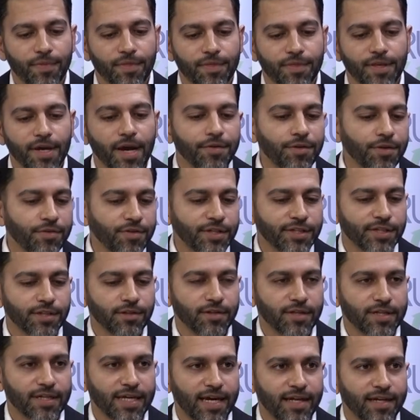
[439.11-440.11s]
The other thing to
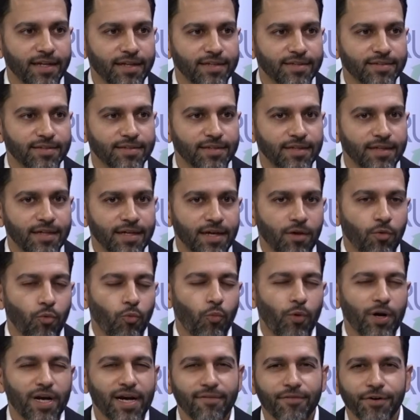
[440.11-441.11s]
look at is
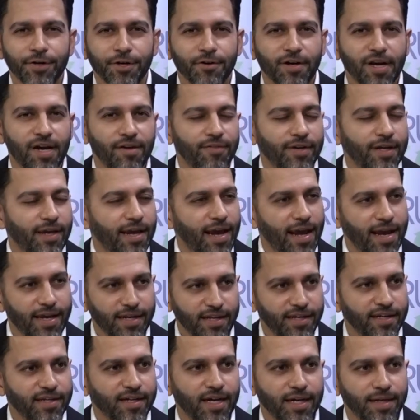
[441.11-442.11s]
whenever you're having
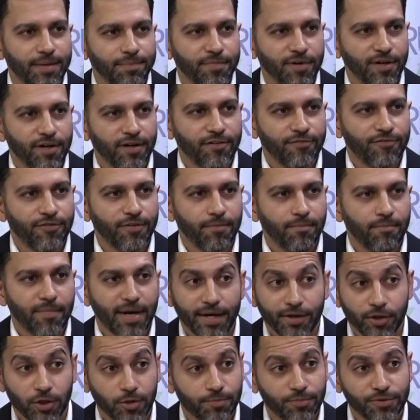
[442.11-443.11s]
any type of
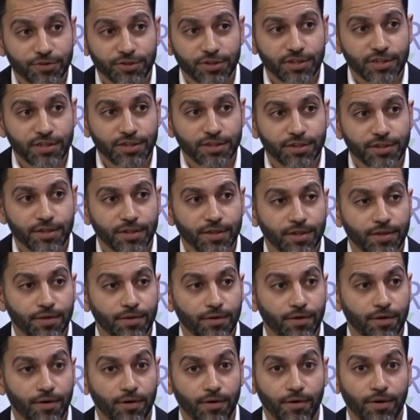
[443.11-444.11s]
medical procedure
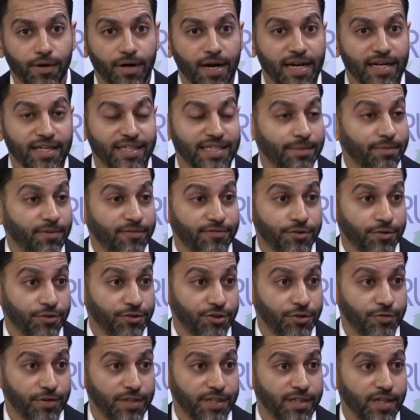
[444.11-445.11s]
or any type of
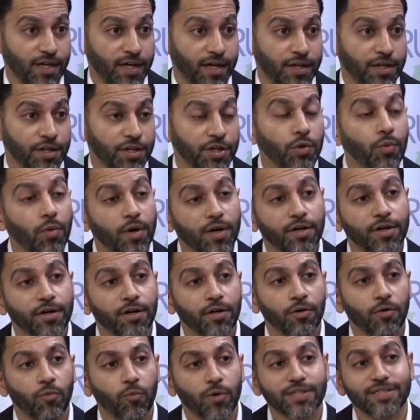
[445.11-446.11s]
surgery done, you want to
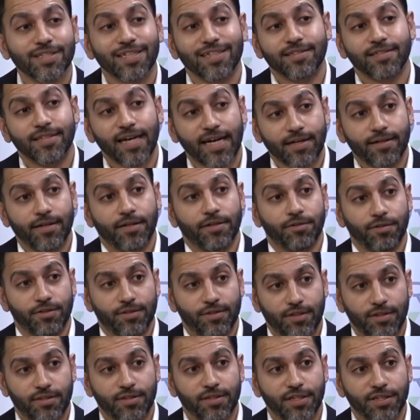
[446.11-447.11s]
know what's the technical
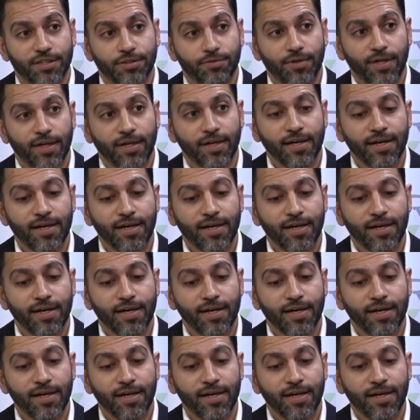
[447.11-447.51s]
success rate.